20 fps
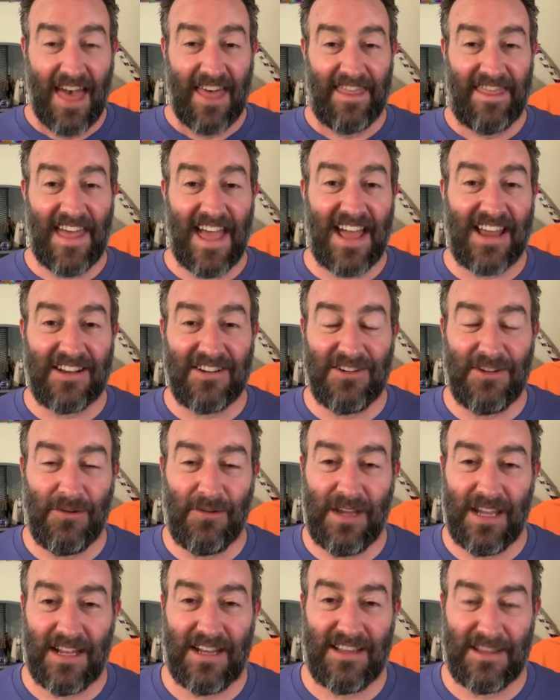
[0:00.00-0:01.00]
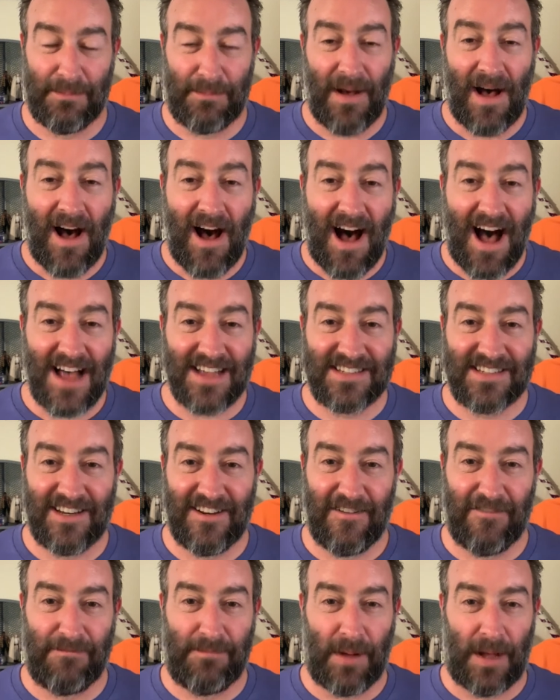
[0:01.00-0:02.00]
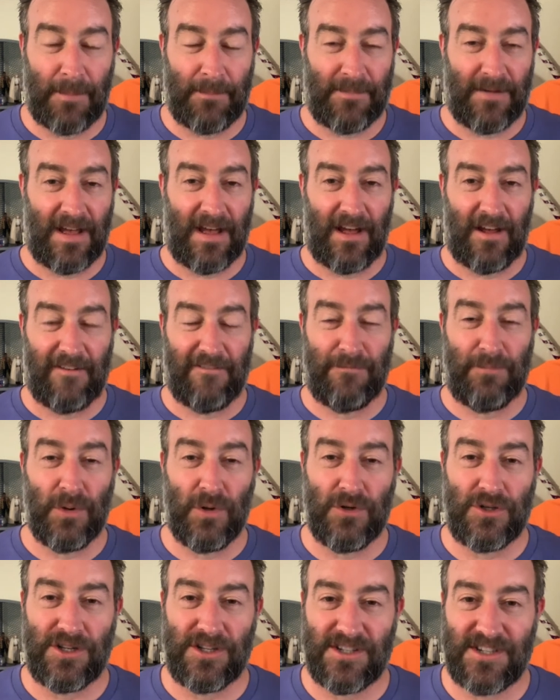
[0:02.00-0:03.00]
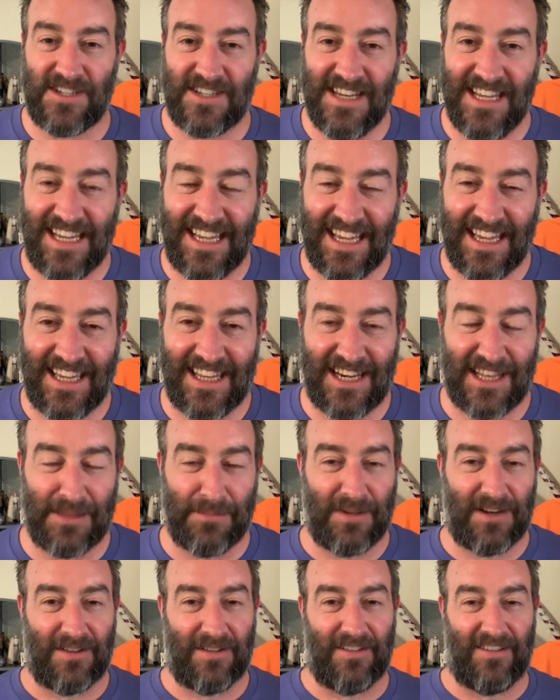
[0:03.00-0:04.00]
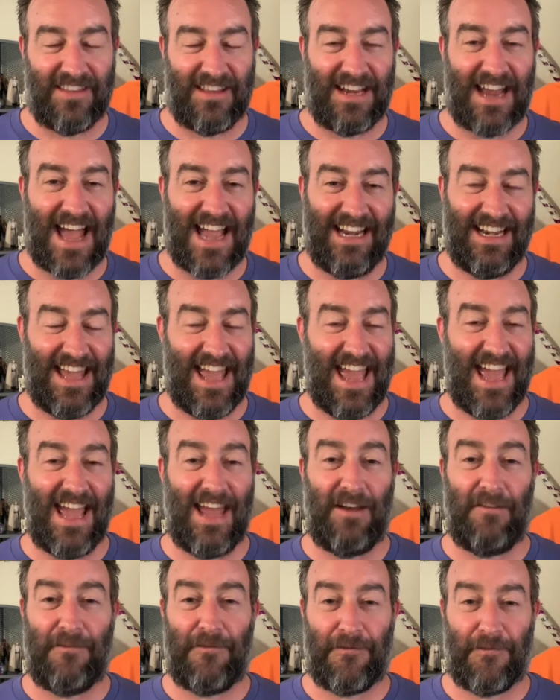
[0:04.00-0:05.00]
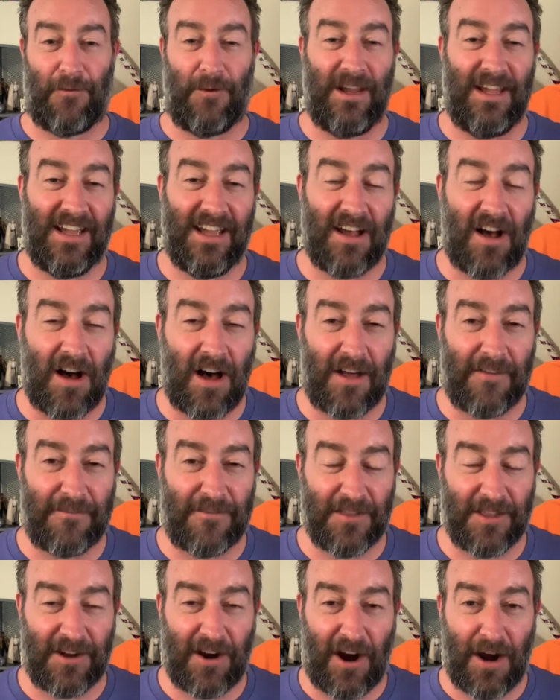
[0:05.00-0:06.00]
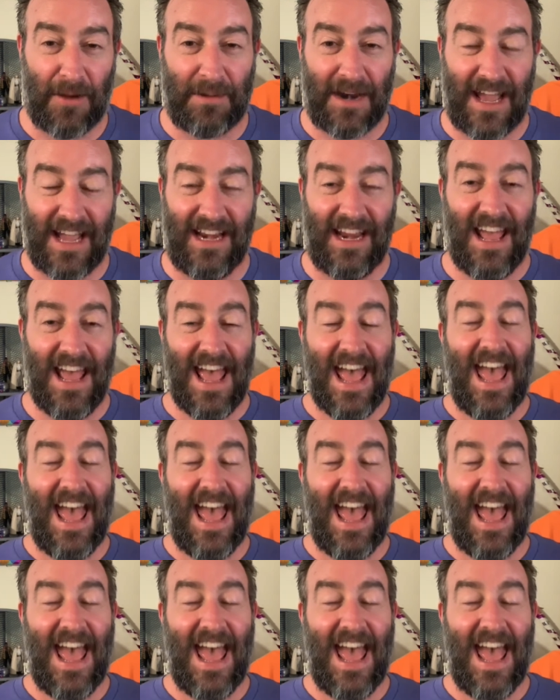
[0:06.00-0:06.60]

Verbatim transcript: Then you get the positive bump of Boosh sneaking in in the middle of the night and freeing Han from the carbonite,